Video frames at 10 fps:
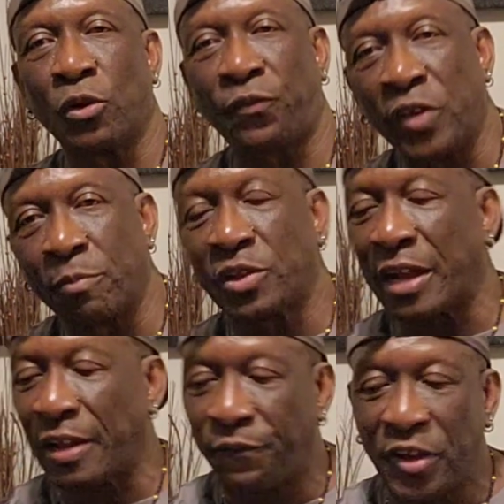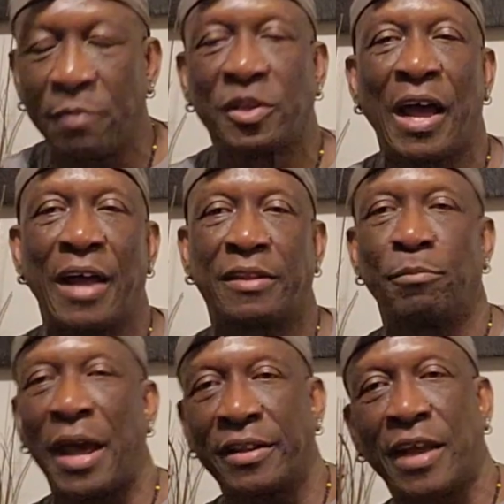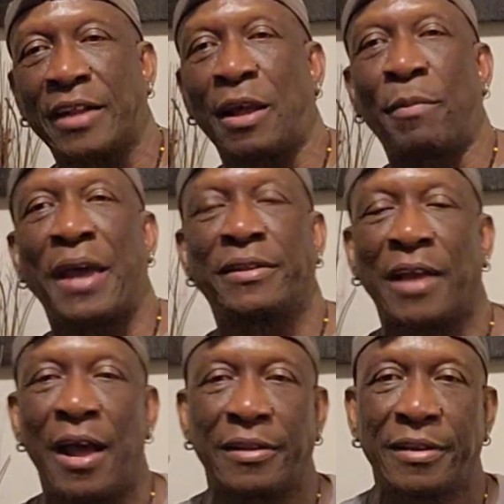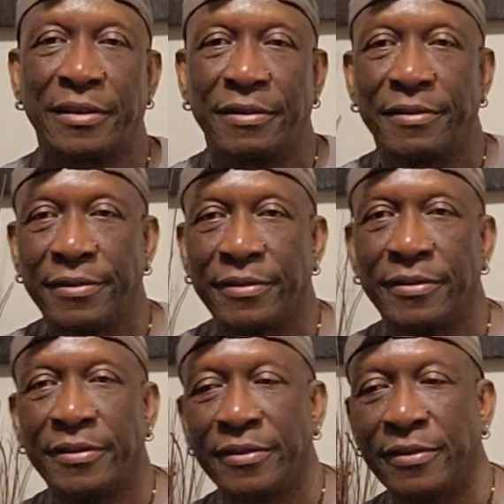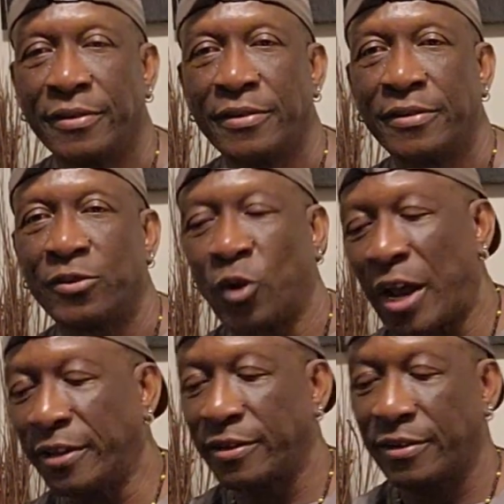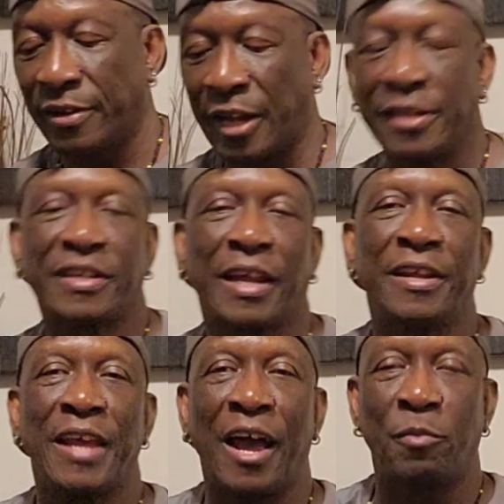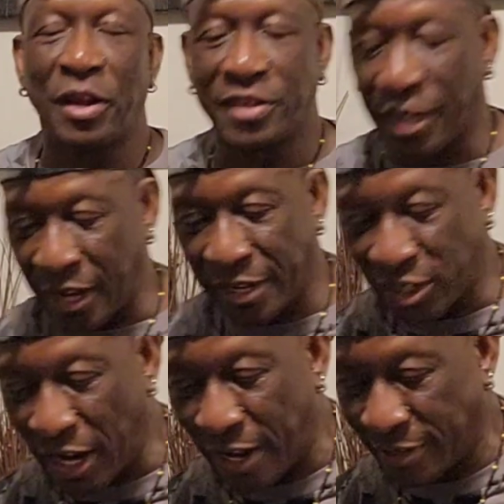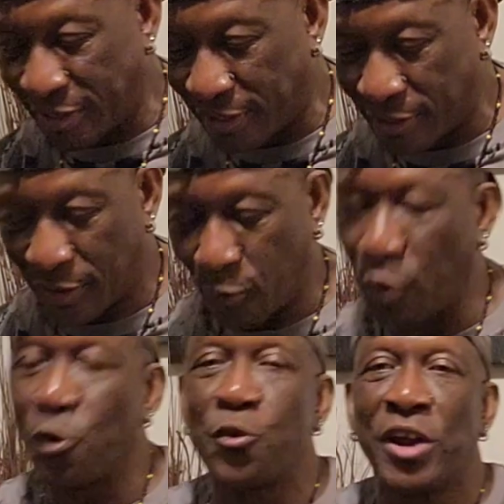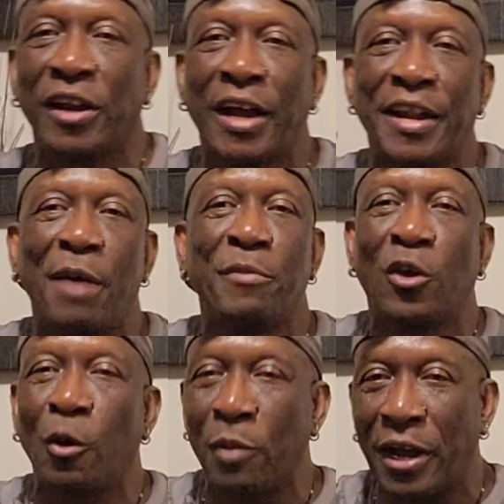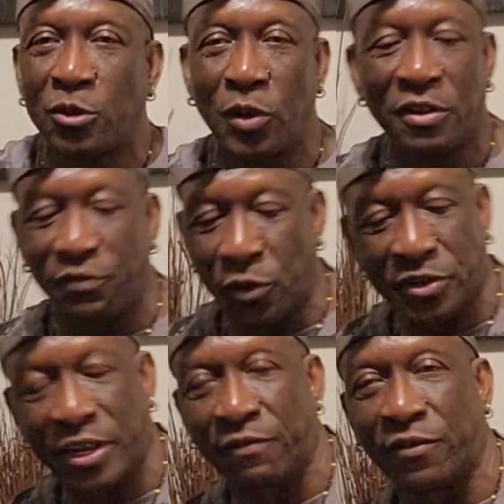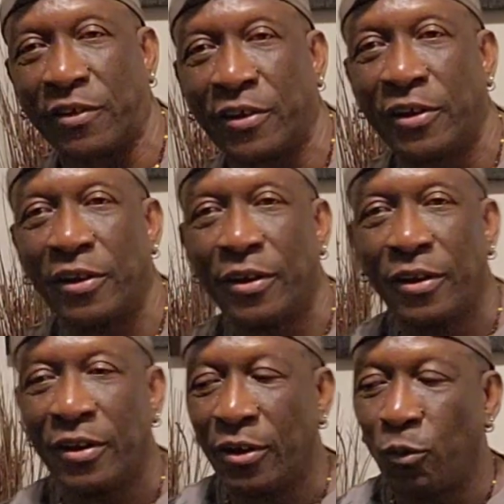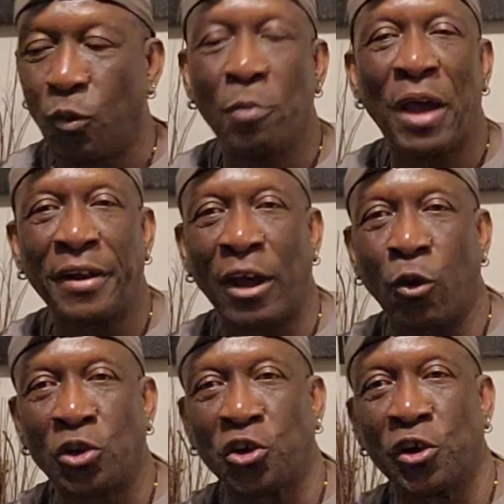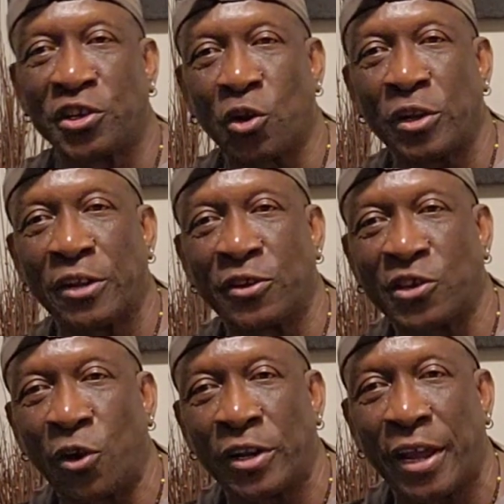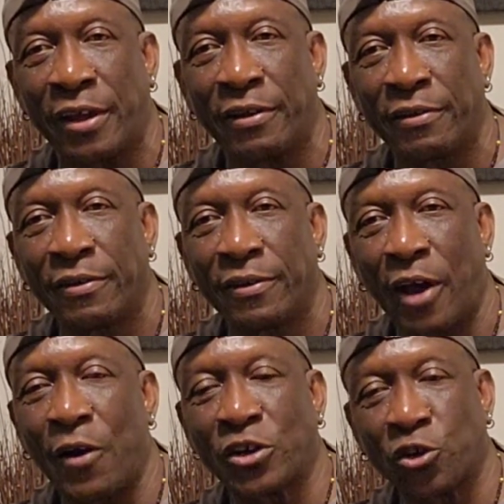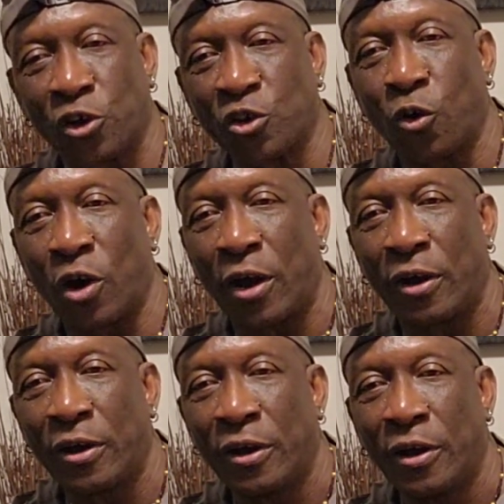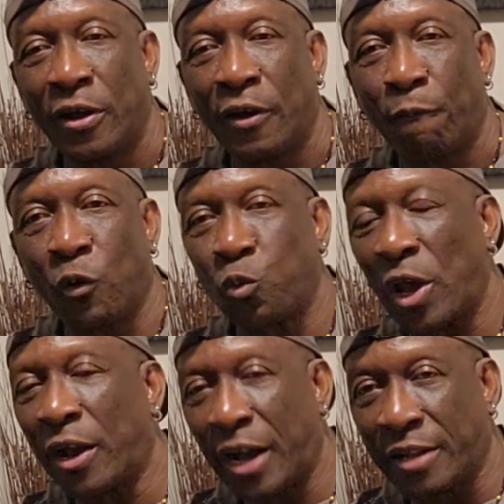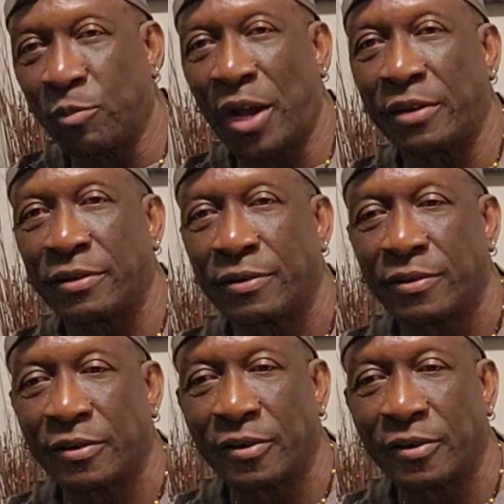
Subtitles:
But fame thought a fame thought, my thought a my thought. Right? And this is the Yardman second chance, where we rate God and big up God 24/7. We might not go church Sunday to Sunday, our church goer, but we are God man.